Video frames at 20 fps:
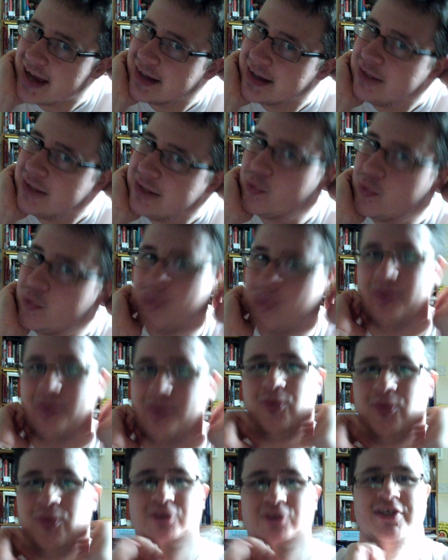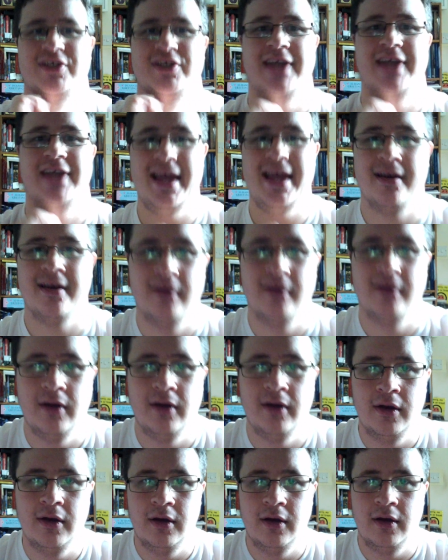what we want to hear.
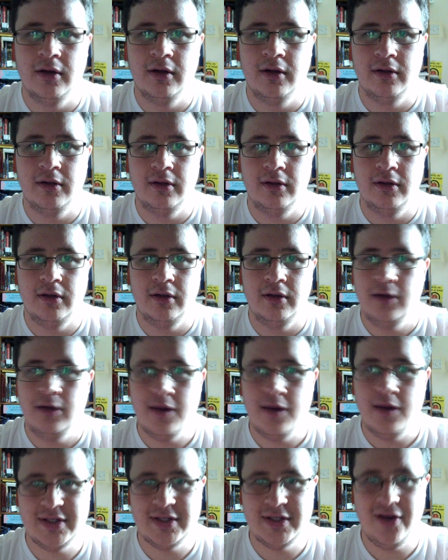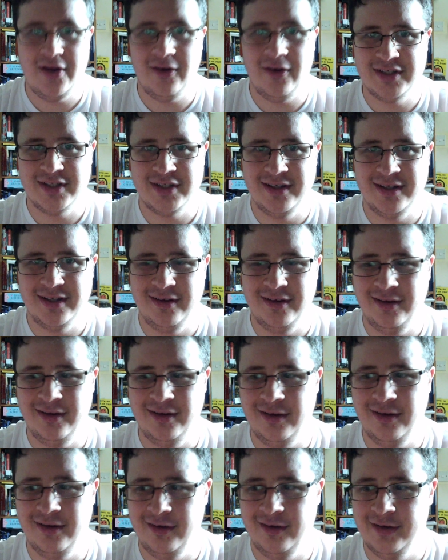No, it's not.
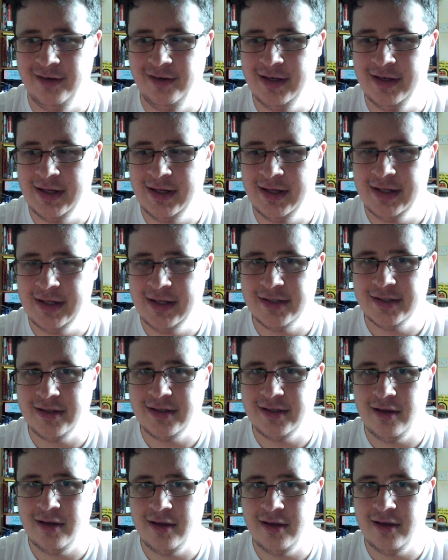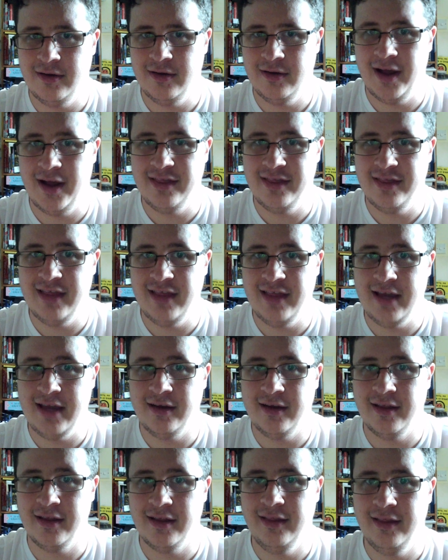So I think
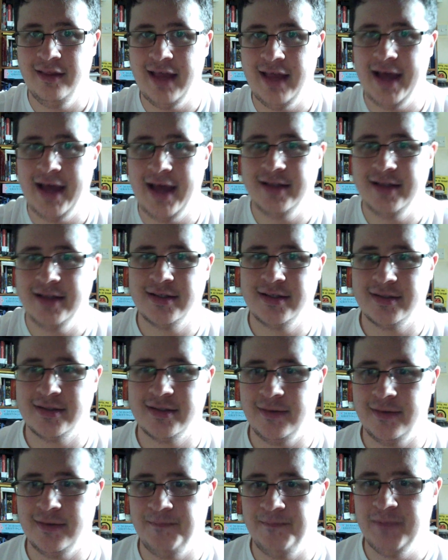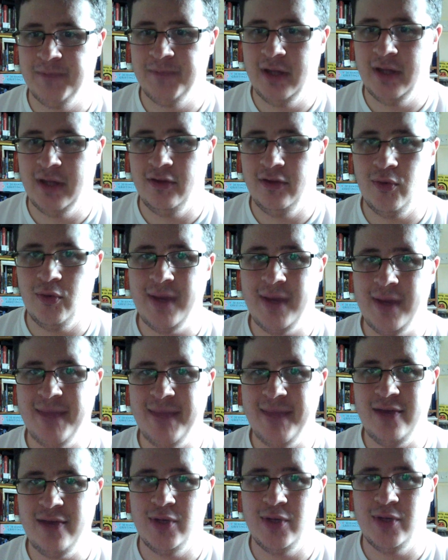that the main
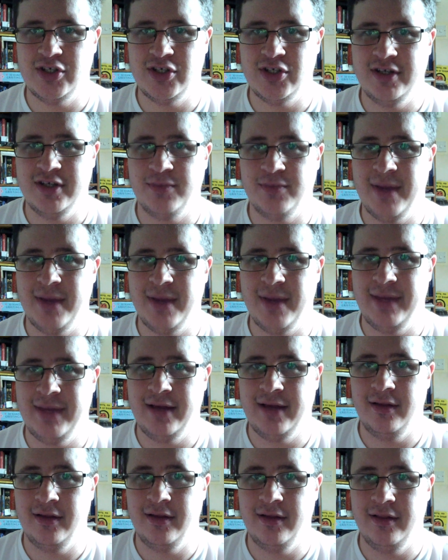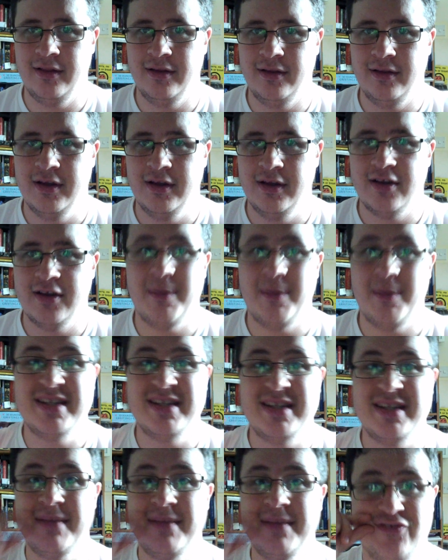question is maybe, I mean, some of
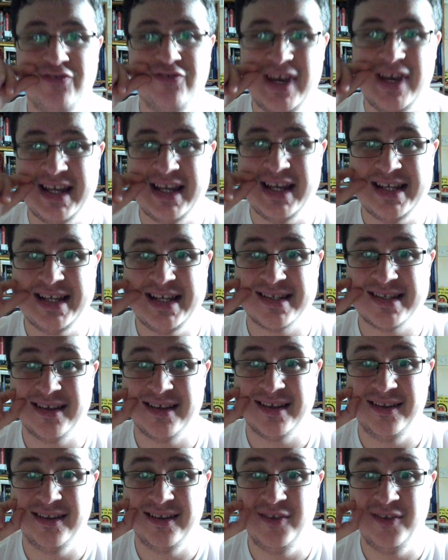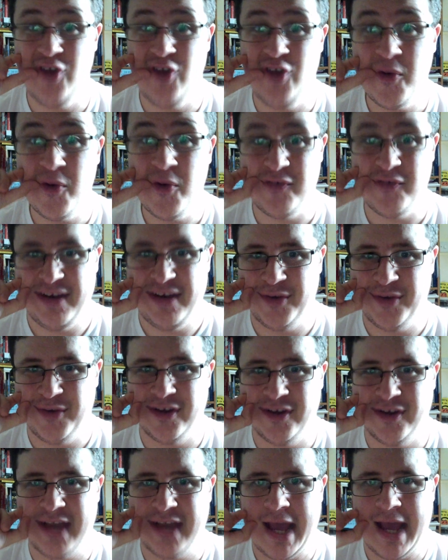these friendlies, no one really could
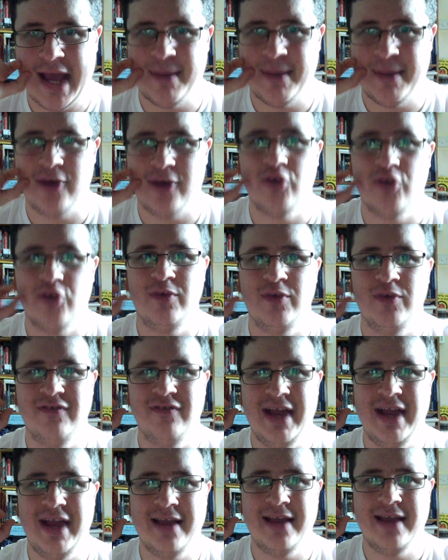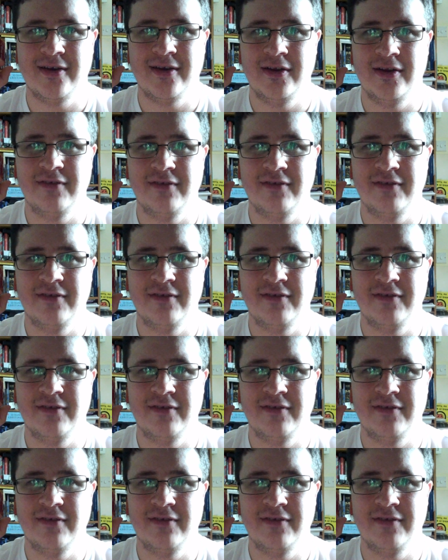have cared about. Could we really could have